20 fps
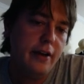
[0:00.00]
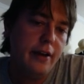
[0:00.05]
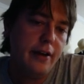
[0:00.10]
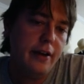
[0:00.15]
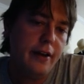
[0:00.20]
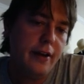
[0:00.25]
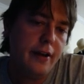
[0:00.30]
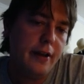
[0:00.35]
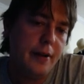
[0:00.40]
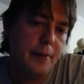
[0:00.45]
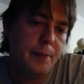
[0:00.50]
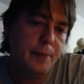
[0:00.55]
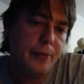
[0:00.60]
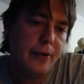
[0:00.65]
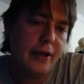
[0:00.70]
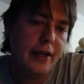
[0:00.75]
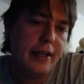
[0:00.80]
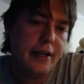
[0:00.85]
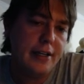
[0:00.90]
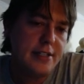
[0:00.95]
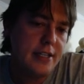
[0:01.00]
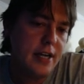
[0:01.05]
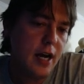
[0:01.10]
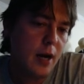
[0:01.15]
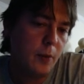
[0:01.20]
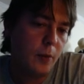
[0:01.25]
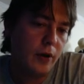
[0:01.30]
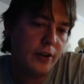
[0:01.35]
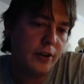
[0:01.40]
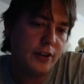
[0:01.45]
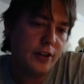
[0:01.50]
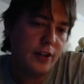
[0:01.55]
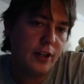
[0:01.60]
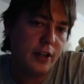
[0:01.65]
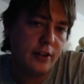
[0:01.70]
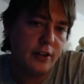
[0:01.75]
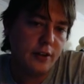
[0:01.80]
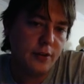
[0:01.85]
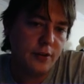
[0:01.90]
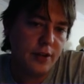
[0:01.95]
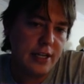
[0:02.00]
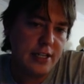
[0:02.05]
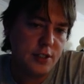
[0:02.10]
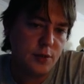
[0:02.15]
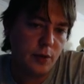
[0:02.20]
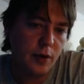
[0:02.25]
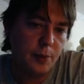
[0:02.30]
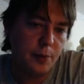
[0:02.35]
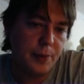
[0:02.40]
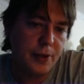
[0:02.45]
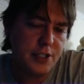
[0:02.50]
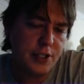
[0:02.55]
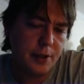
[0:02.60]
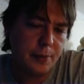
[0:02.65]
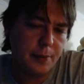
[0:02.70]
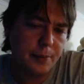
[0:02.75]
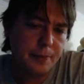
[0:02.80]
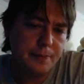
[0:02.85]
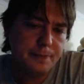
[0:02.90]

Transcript: but it's not worth the light squared bishop.